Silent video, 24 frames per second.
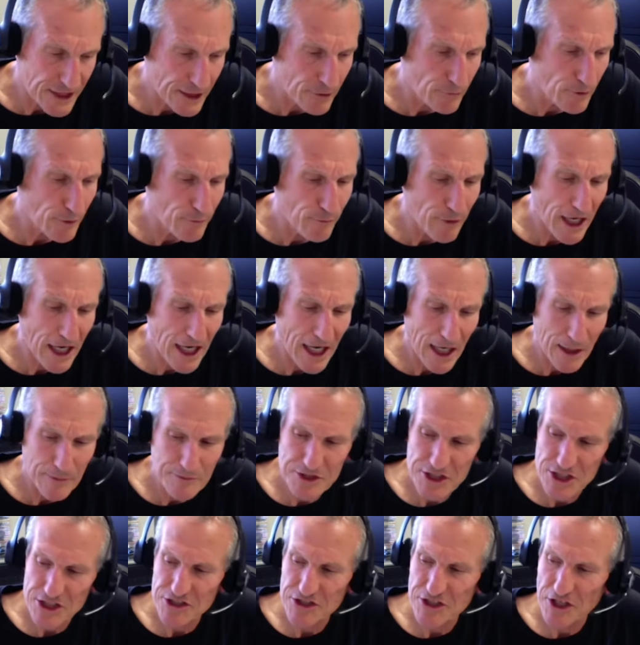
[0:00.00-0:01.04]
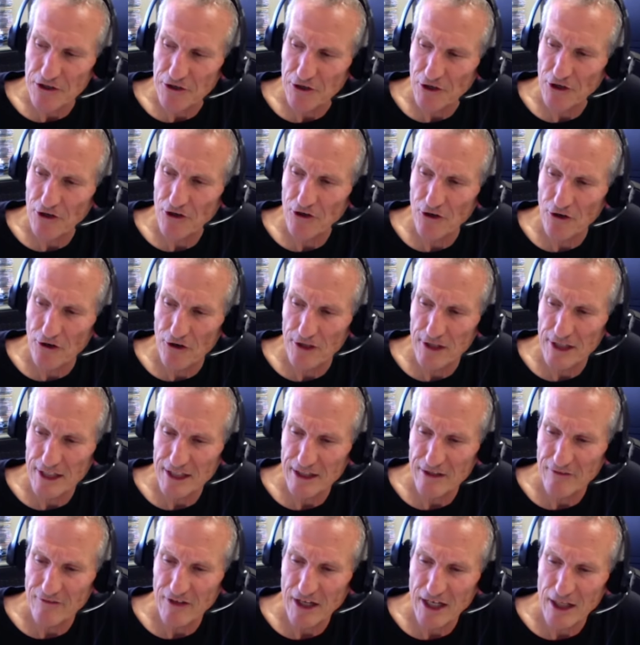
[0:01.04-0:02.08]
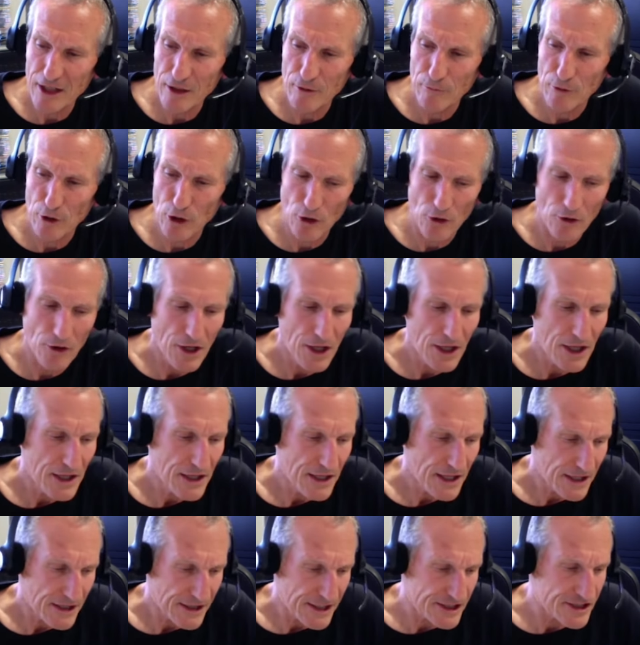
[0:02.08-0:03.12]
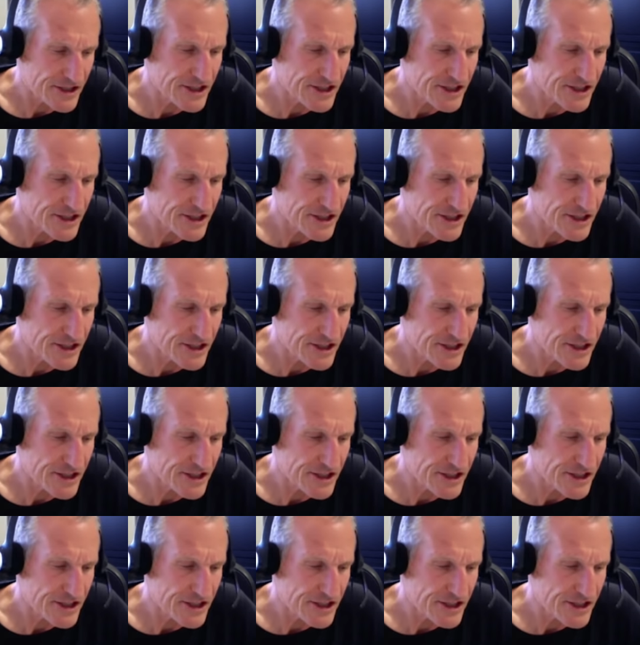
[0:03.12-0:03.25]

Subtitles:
liquid biopsies that are currently available, the